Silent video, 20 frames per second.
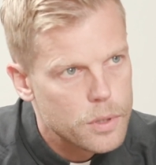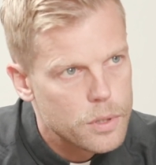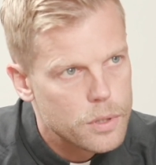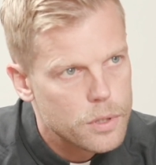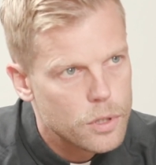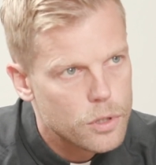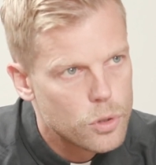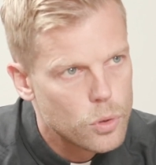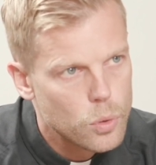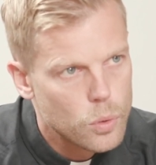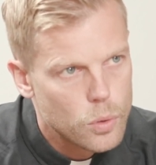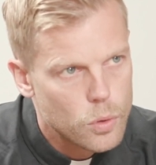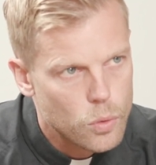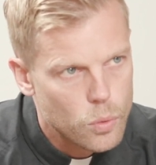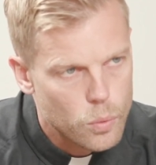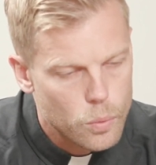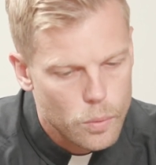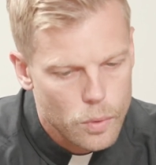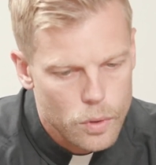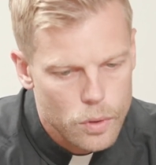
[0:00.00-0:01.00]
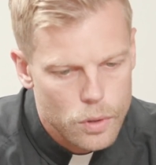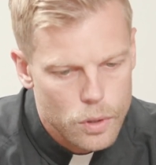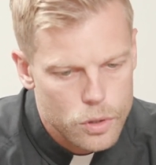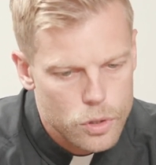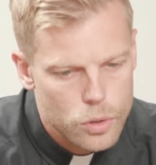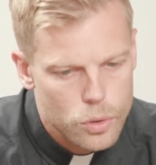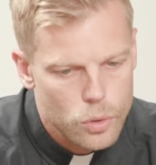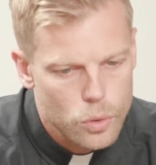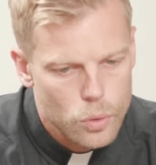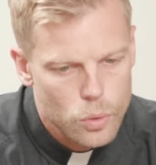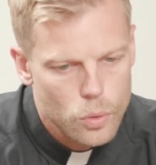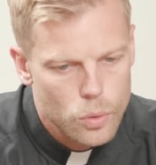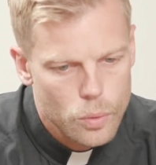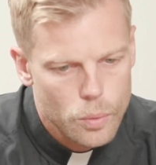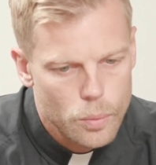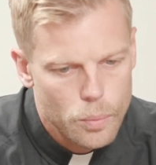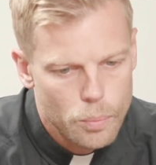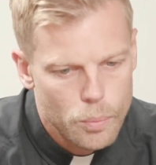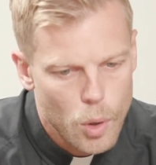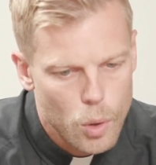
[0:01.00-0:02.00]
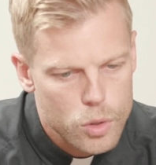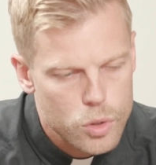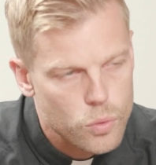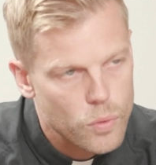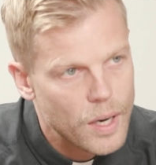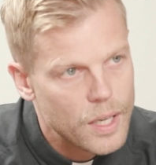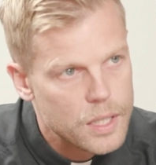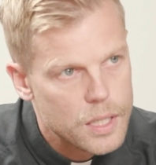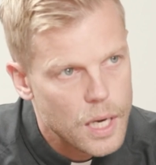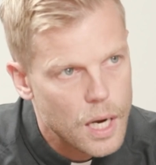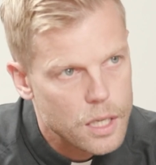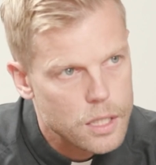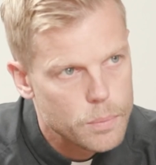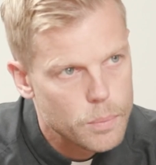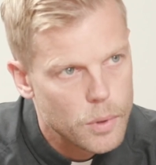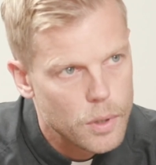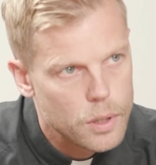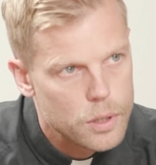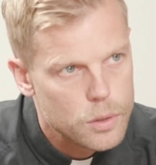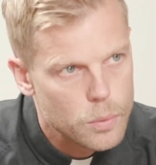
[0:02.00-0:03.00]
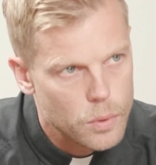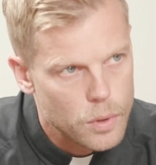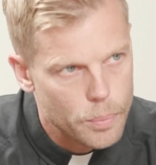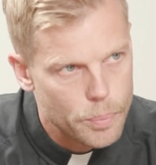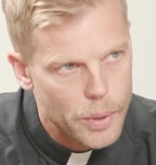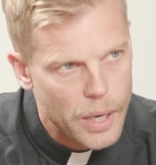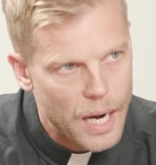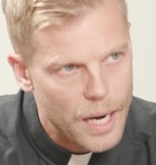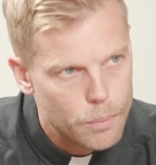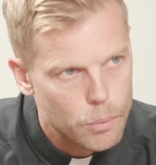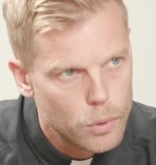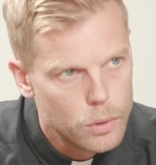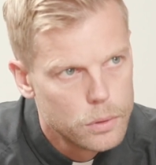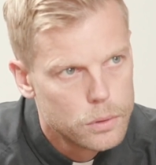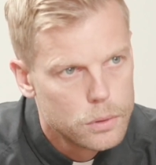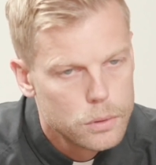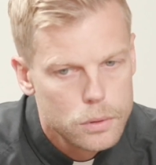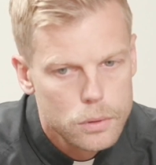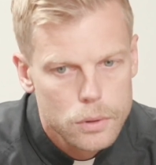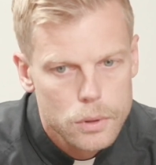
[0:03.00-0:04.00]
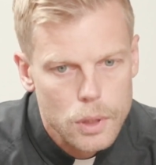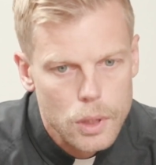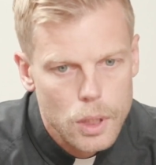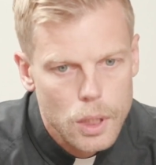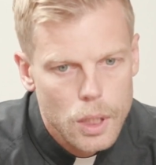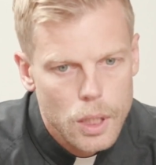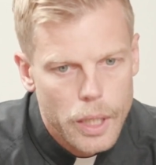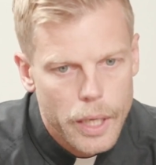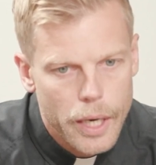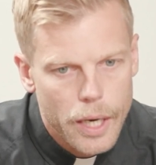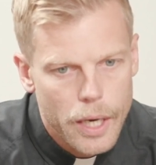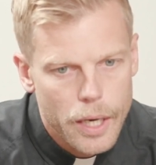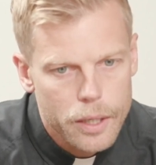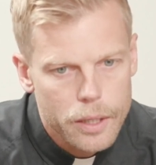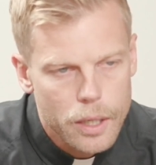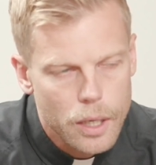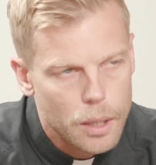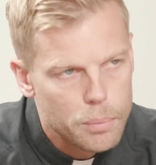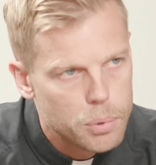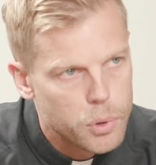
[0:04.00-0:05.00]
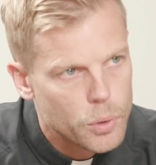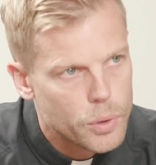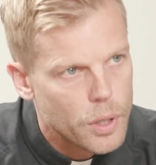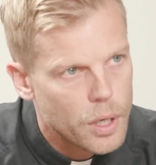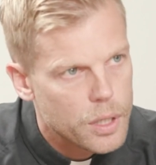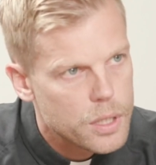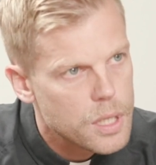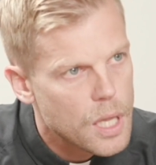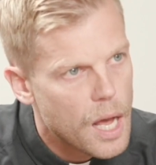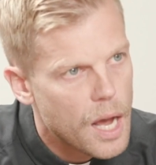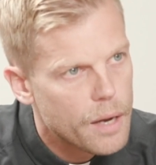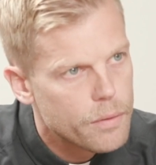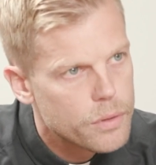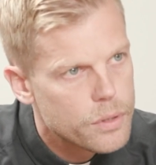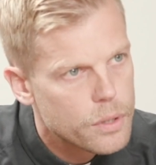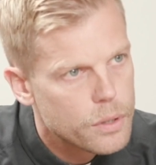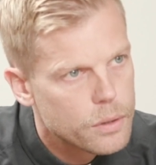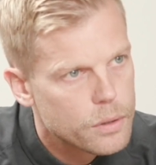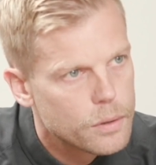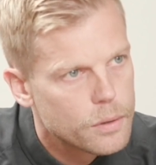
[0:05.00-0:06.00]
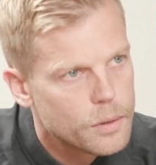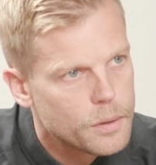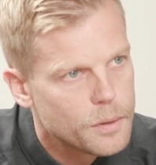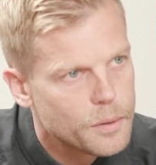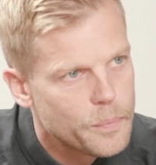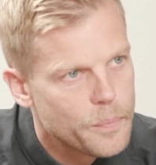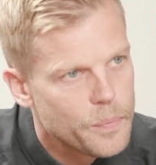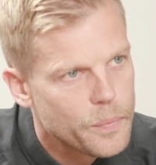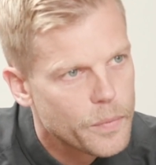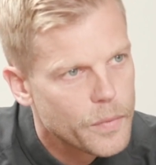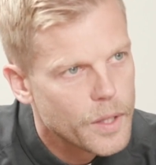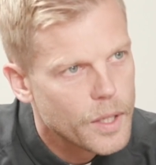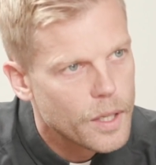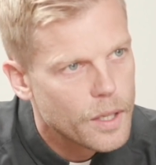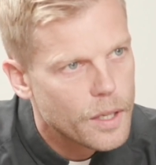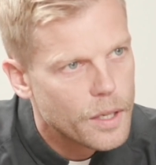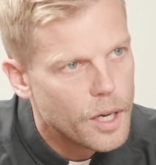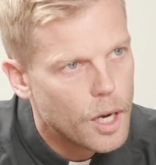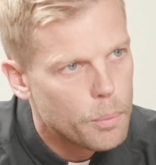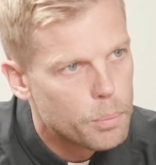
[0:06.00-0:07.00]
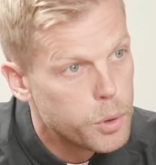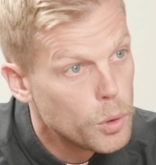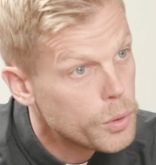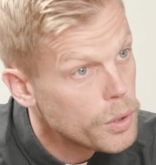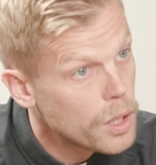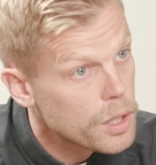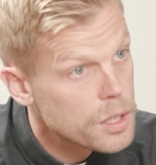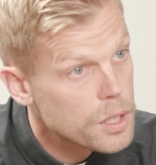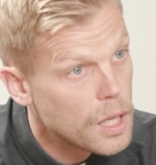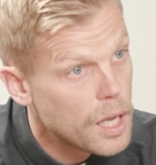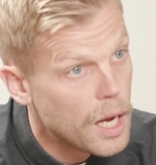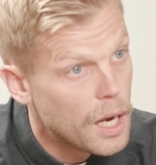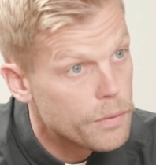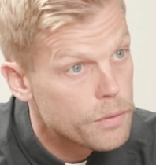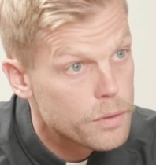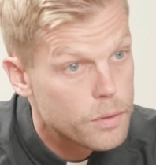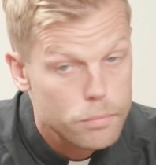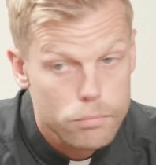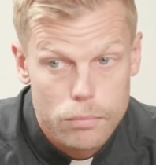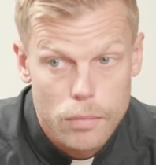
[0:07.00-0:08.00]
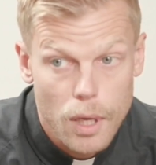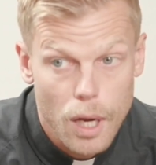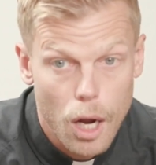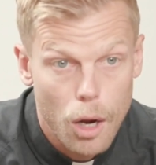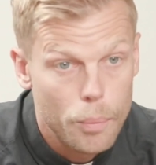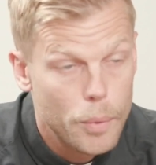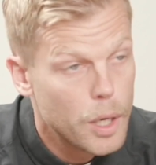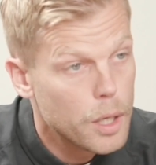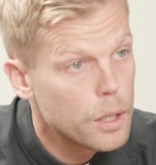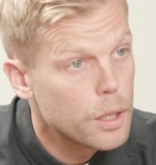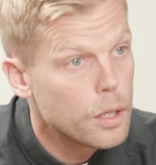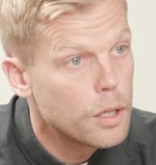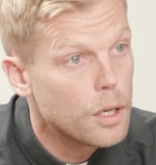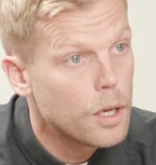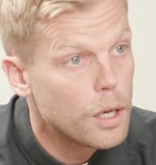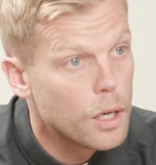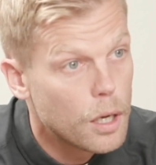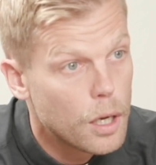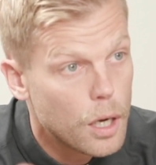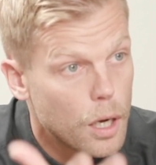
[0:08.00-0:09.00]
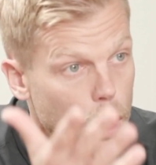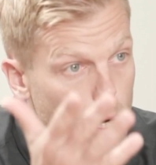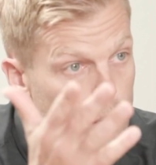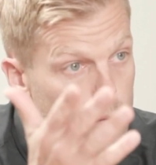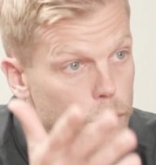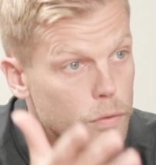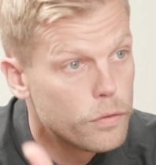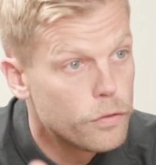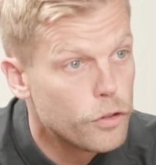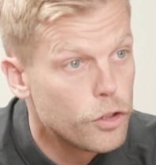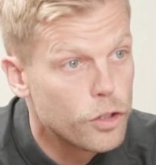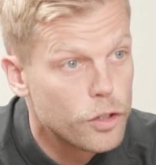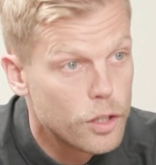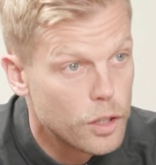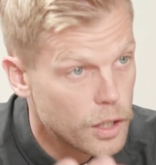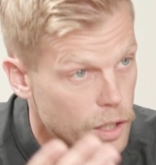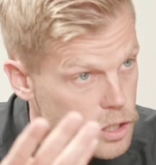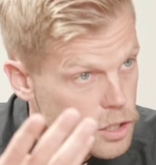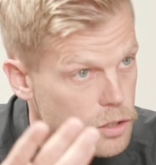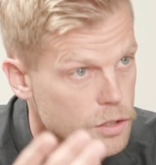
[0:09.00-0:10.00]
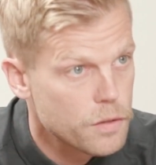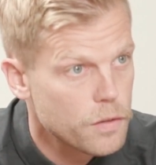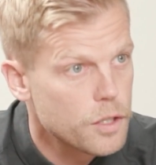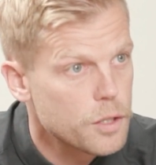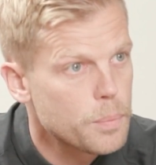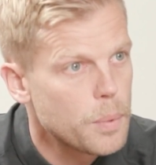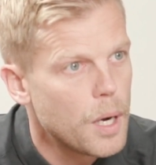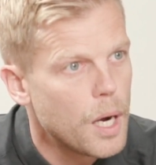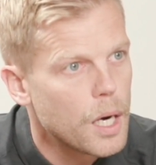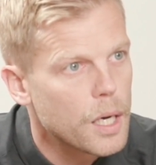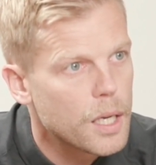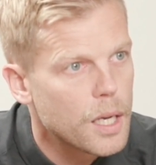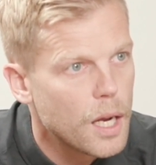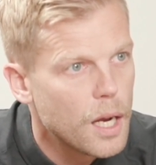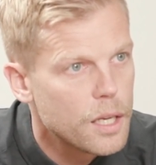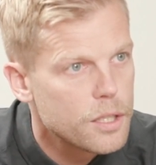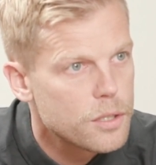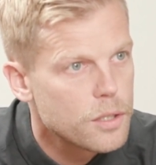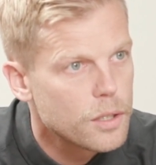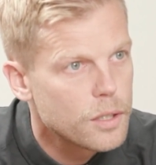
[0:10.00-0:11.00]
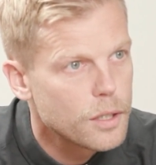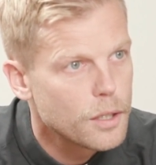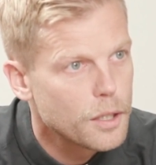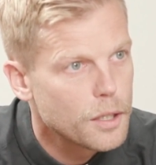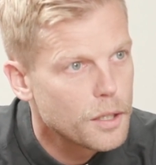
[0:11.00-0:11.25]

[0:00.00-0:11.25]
The two most read textbooks were the Bible and Plutarch's Lives. Now, Plutarch's Lives, how many of the listeners of this podcast do you think?